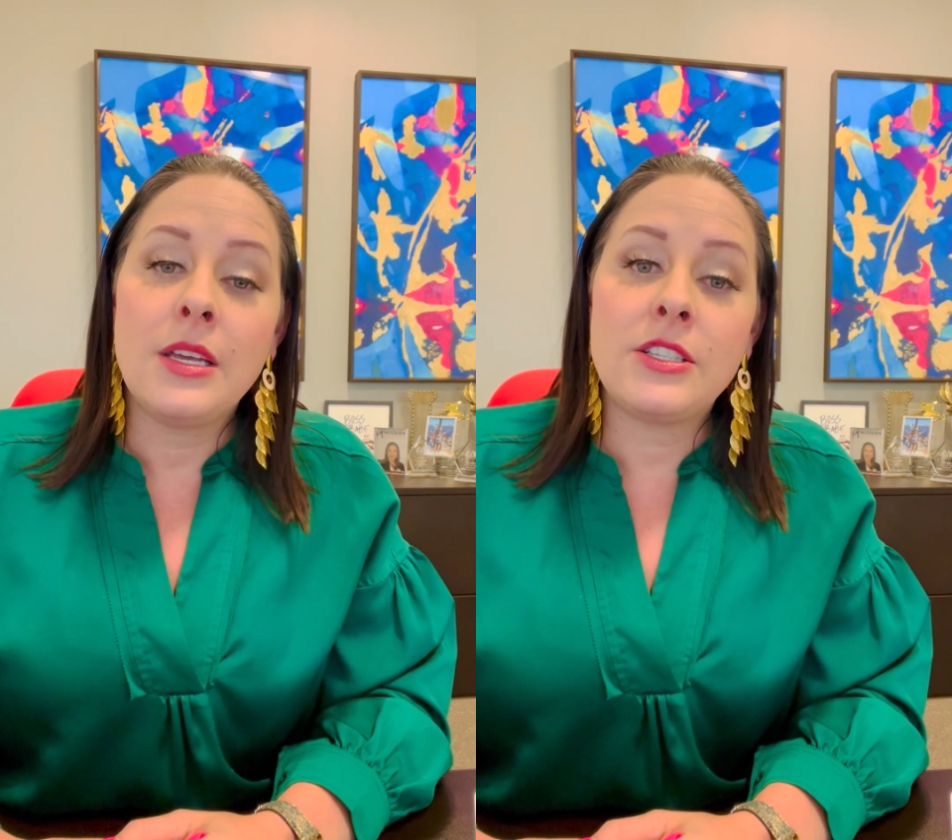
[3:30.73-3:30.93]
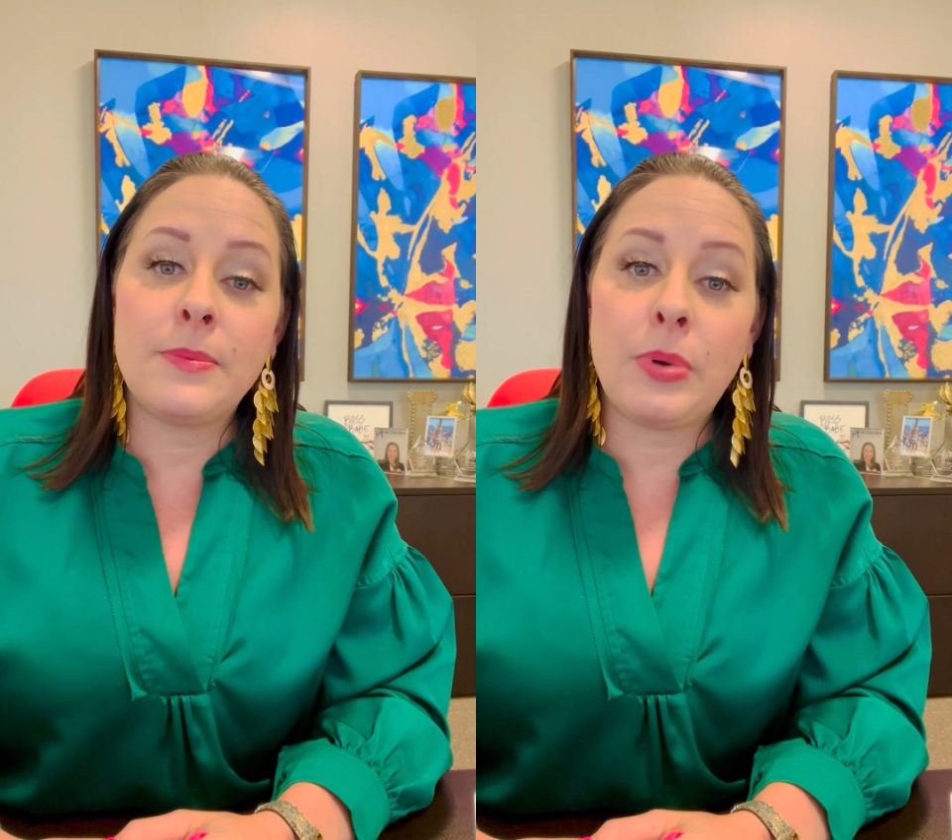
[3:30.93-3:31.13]

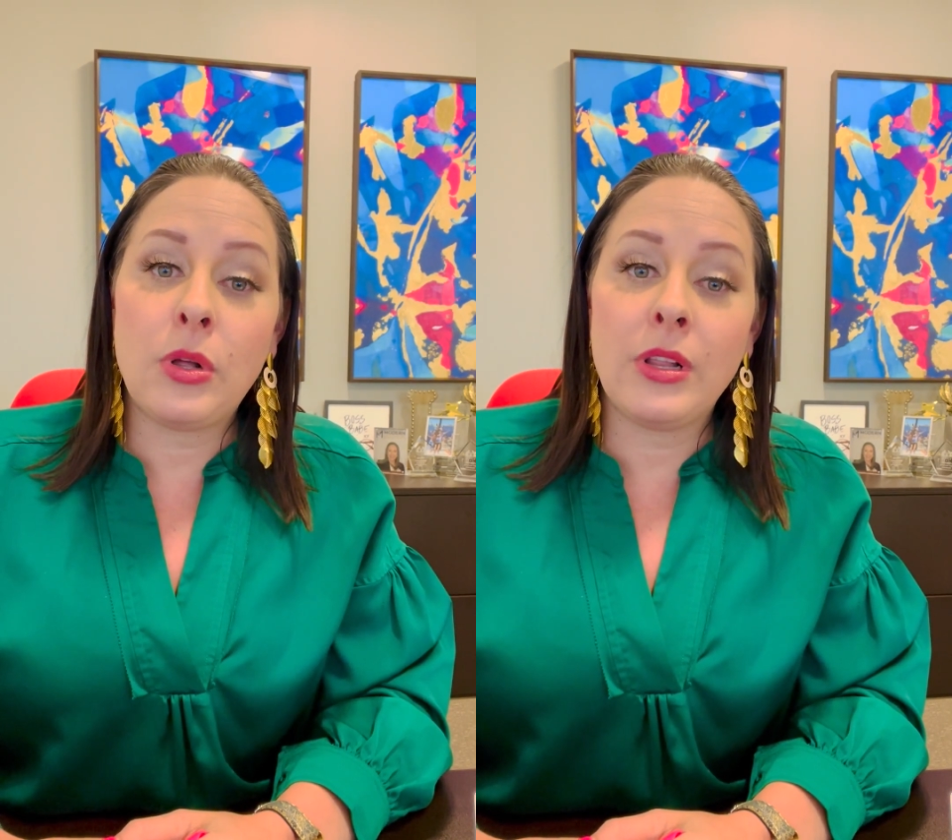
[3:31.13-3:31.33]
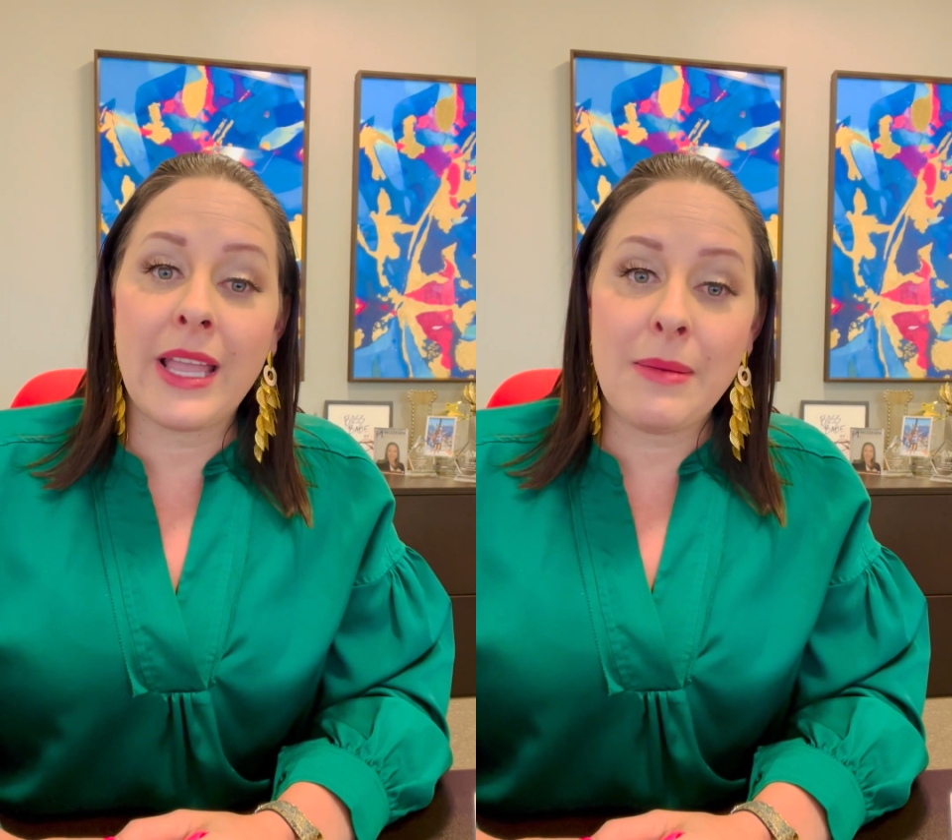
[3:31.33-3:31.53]
to
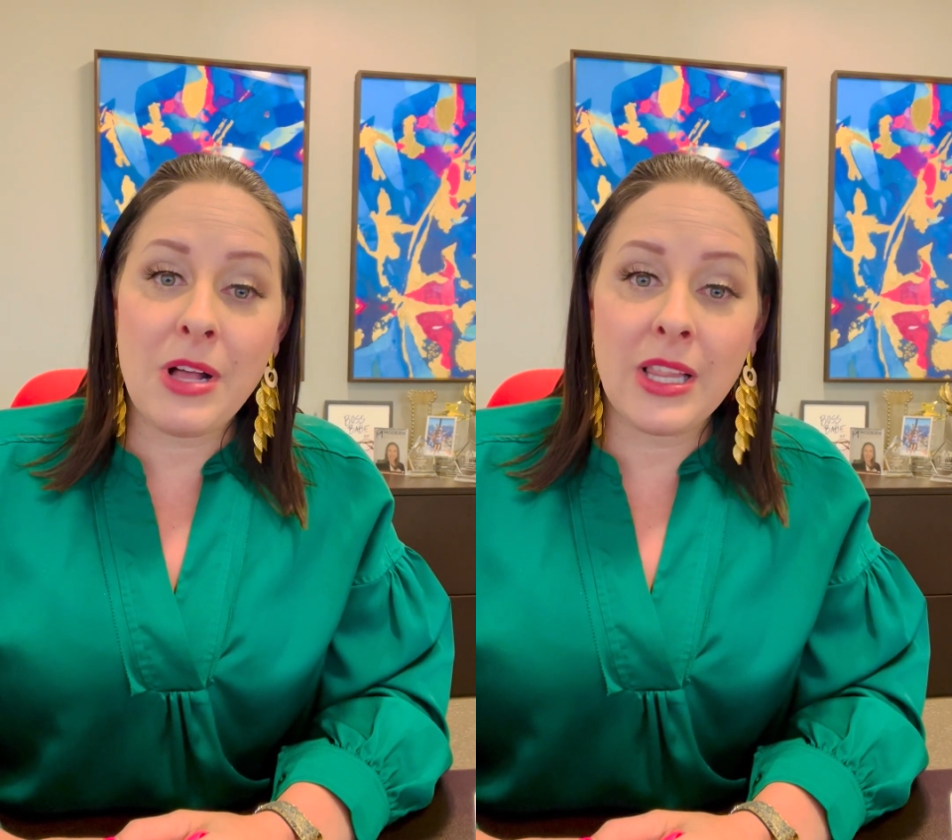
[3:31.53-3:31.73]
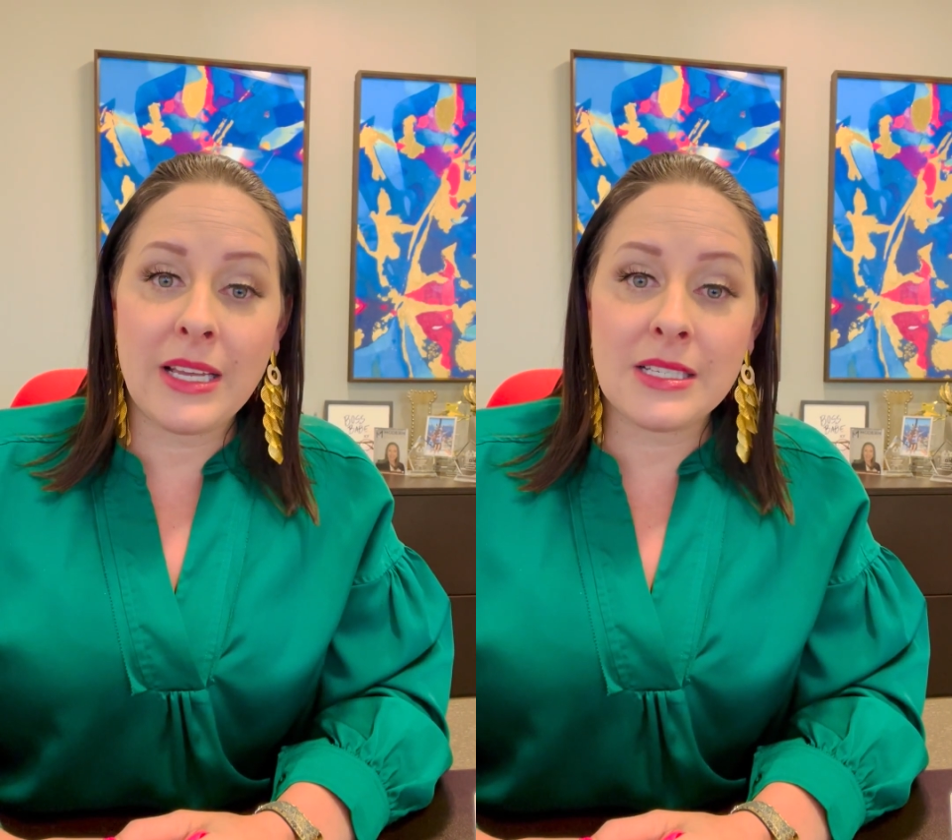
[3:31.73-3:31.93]
pull
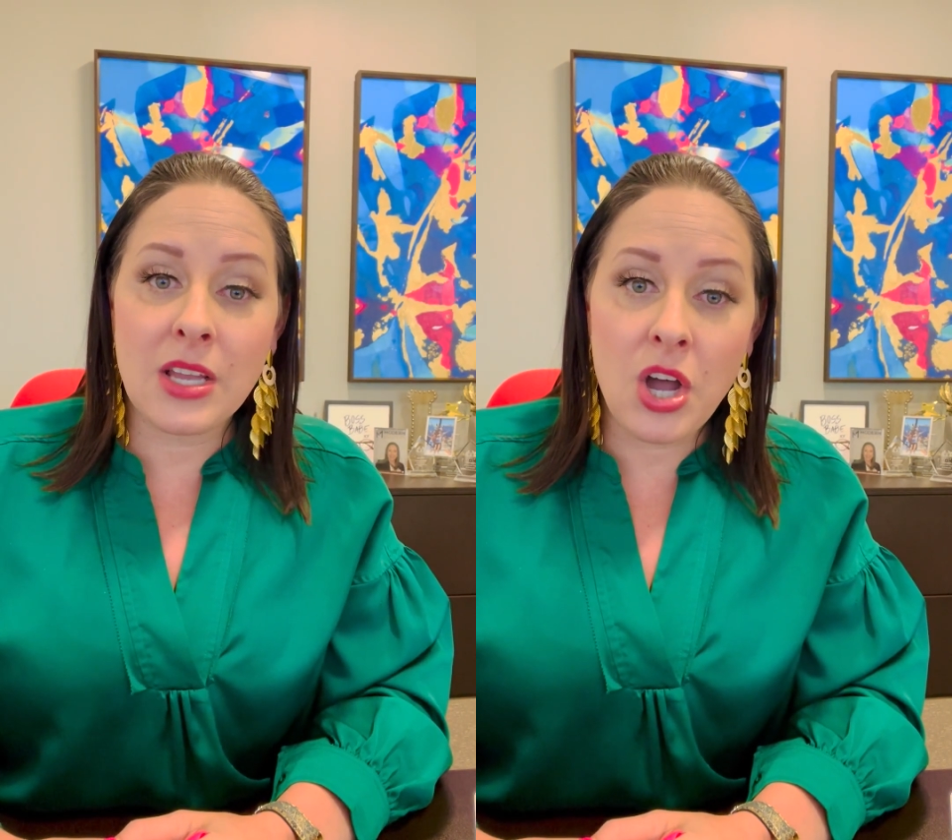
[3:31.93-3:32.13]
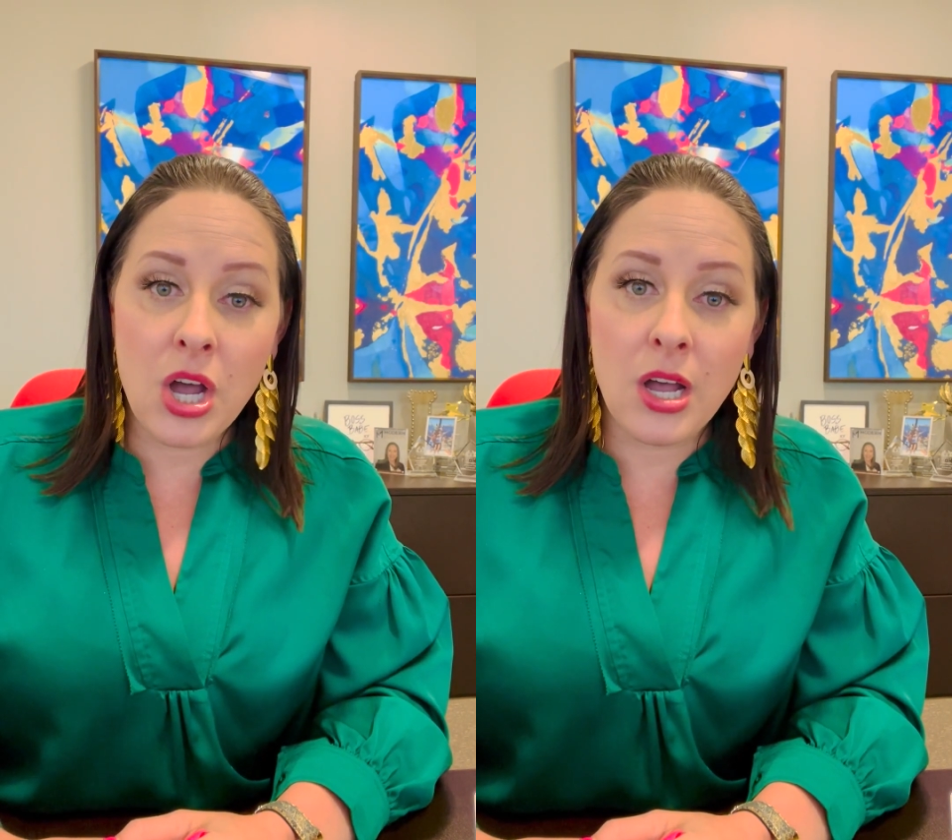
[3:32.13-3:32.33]
MLS
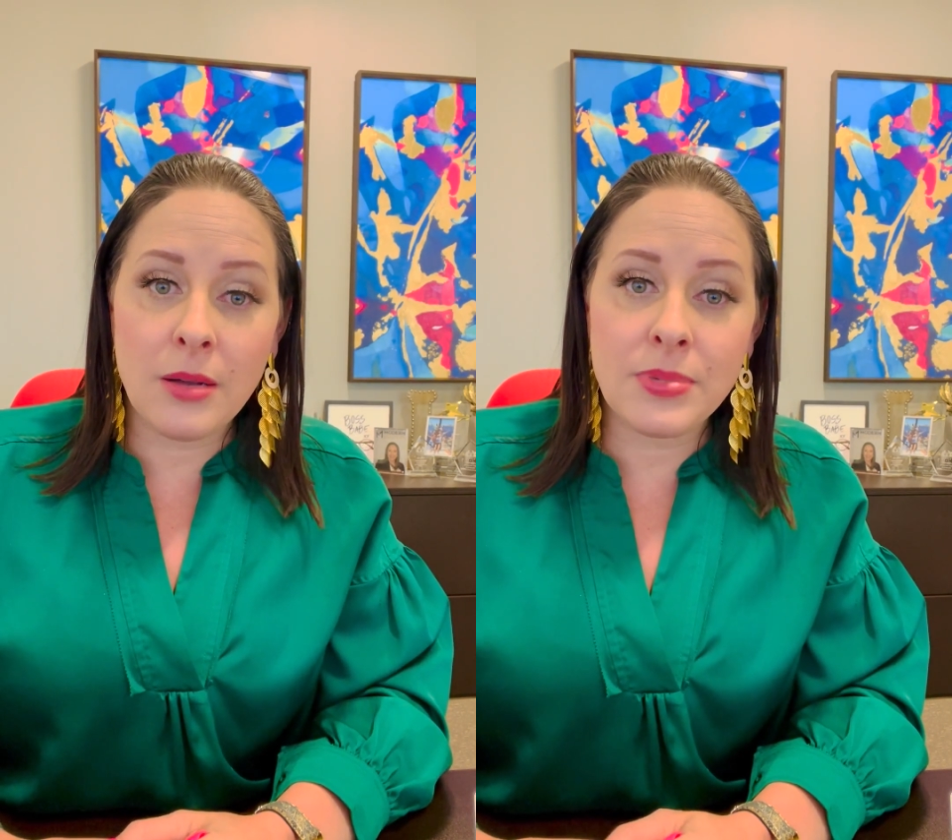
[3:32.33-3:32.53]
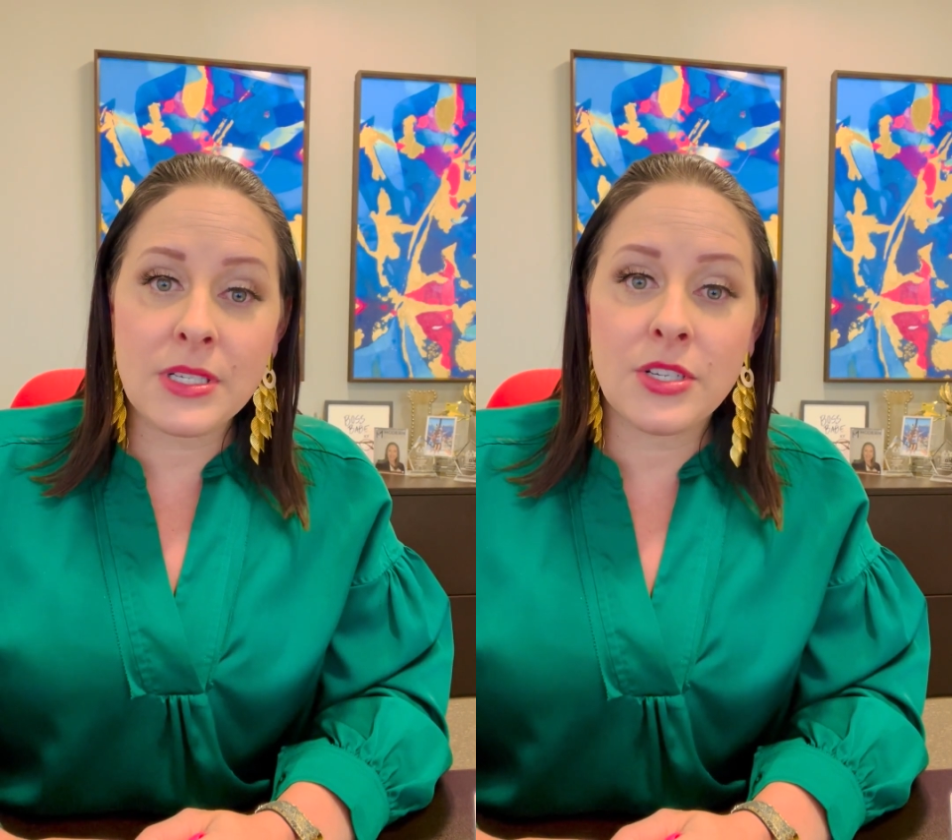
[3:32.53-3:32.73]

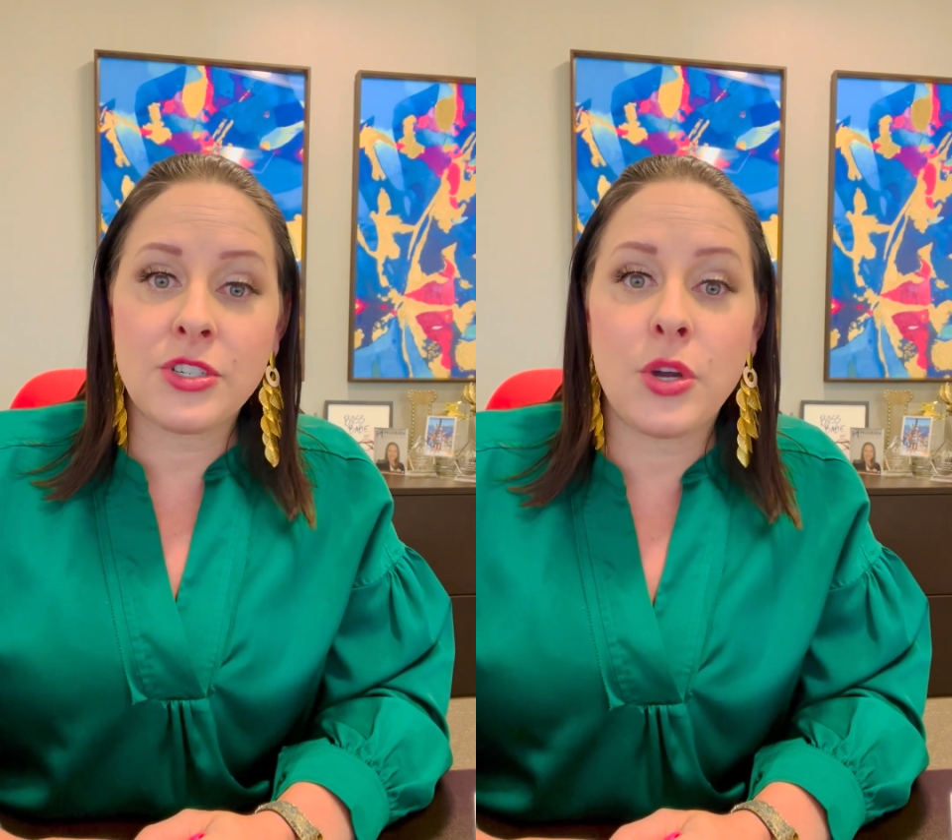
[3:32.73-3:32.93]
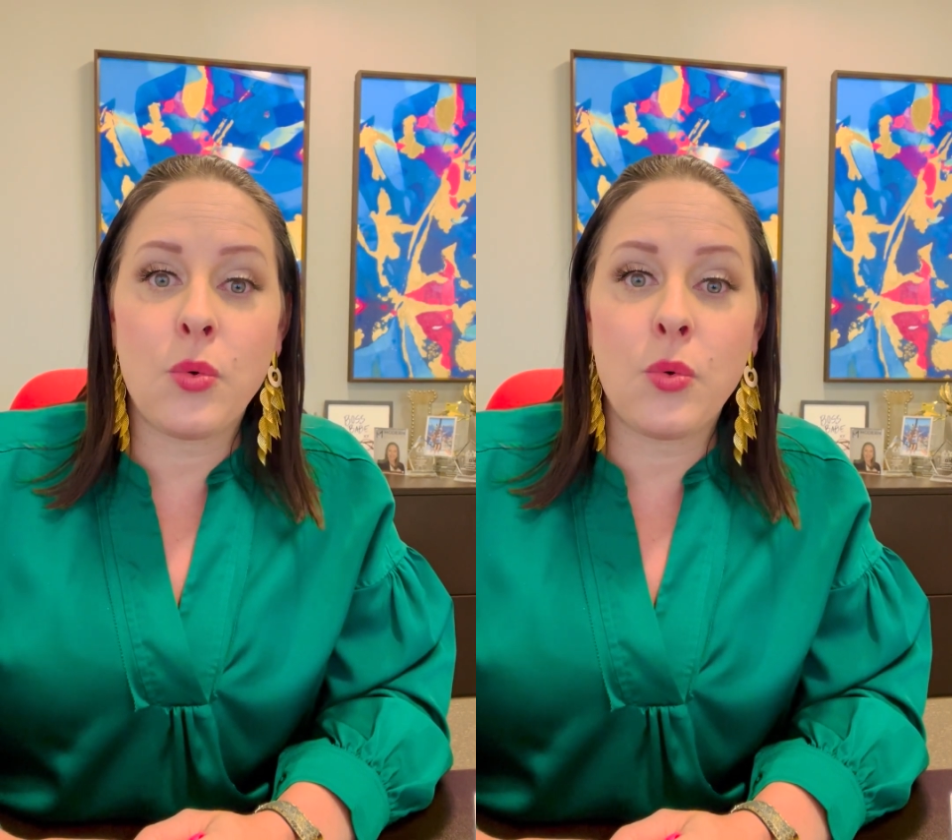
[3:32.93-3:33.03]
comps to show